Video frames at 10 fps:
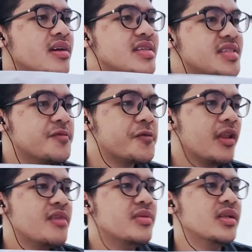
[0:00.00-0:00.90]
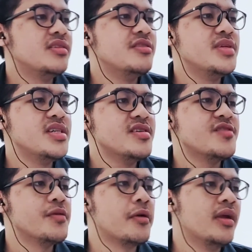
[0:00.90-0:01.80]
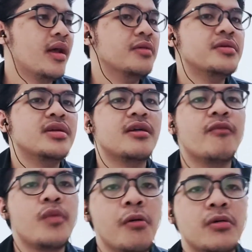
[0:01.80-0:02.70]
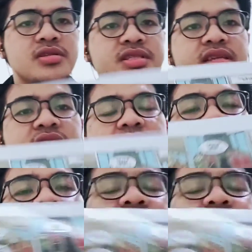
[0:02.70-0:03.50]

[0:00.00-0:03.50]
it reliable to be used for adult learner? Of course it's